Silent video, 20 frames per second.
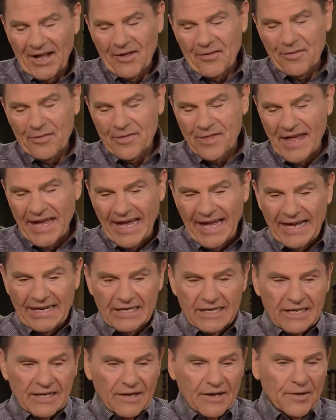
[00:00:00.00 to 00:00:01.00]

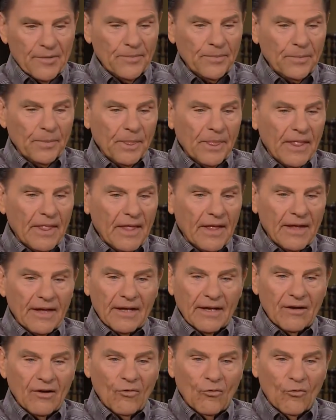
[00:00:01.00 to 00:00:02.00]
that
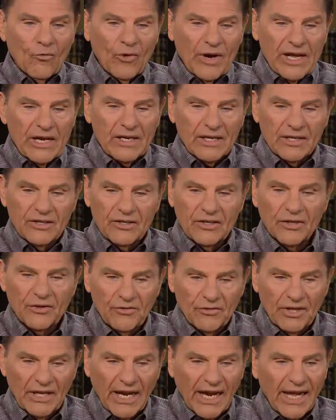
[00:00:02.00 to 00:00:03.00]
we could
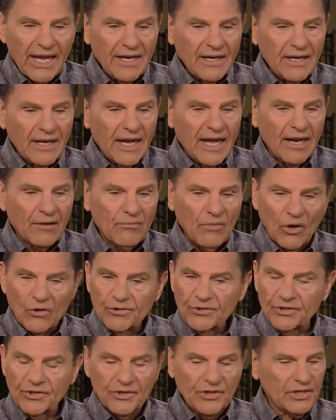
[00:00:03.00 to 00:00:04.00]
do that. And
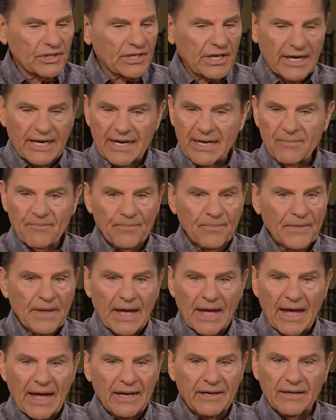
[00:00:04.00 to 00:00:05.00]
most of the time,
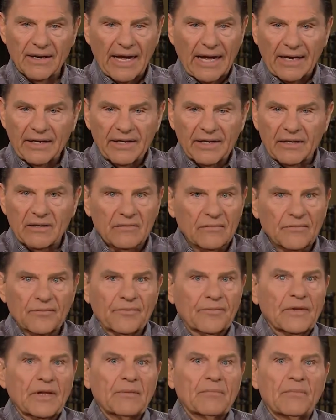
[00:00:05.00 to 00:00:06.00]
I, I didn't.
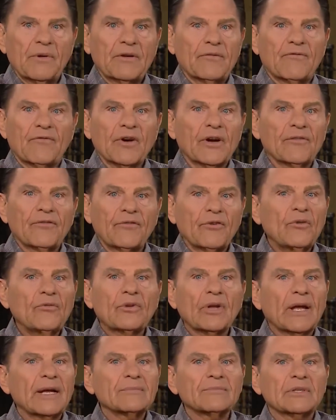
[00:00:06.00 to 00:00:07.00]
It been very few
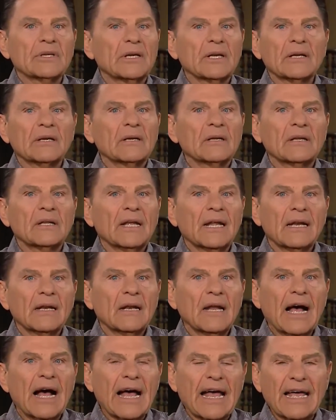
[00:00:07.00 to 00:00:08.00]
times that I, that
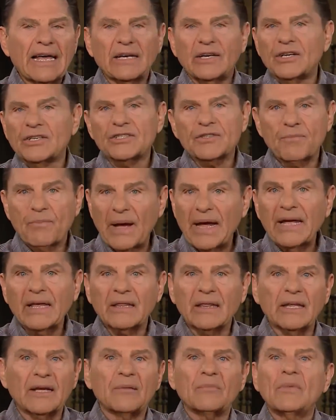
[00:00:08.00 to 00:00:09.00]
I had to
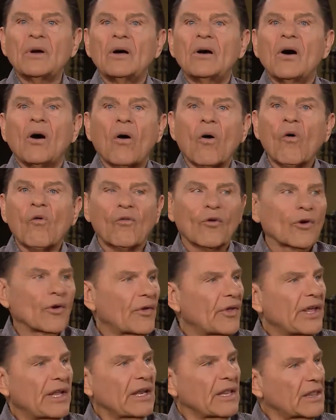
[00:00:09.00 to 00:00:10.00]
spank them over
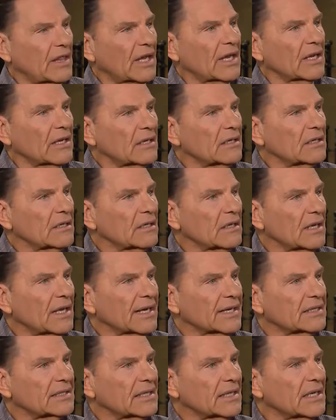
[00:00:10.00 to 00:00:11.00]
anything
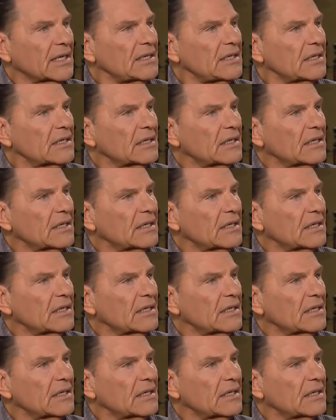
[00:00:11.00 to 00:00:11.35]
like that.